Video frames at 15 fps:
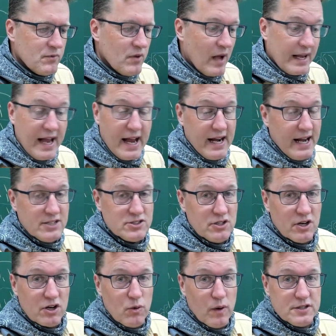So I can't answer
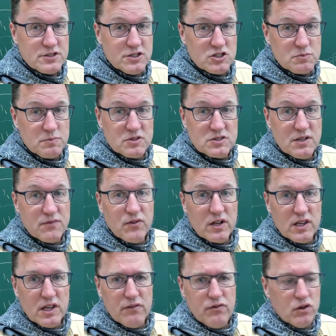your question
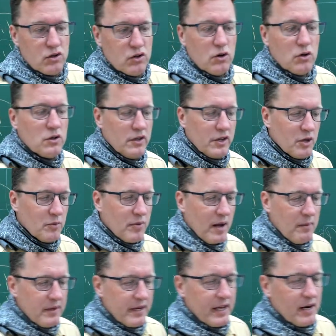specifically. If you Google it, you'll
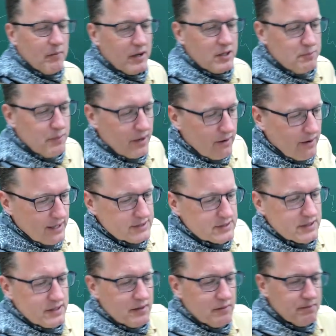probably get a much better
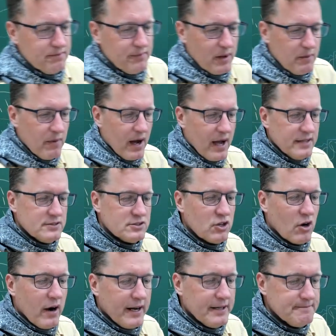answer than, than mine.
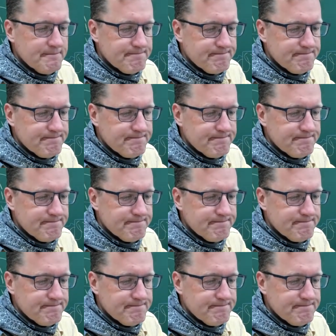Sorry.